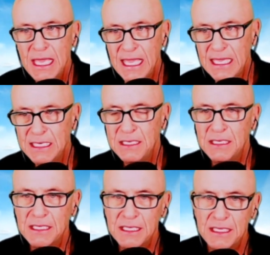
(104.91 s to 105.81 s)
In
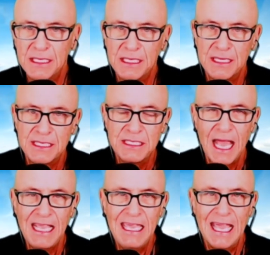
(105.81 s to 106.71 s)
the
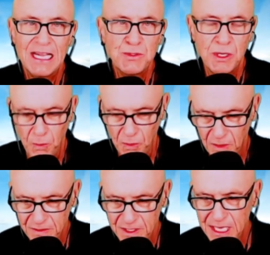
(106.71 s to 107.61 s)
psychiatric
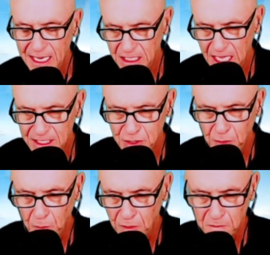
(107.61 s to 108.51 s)
world, the
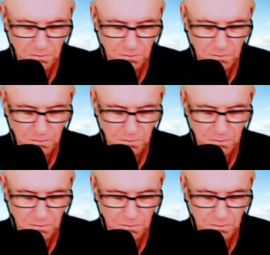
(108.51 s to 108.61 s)
psychological world,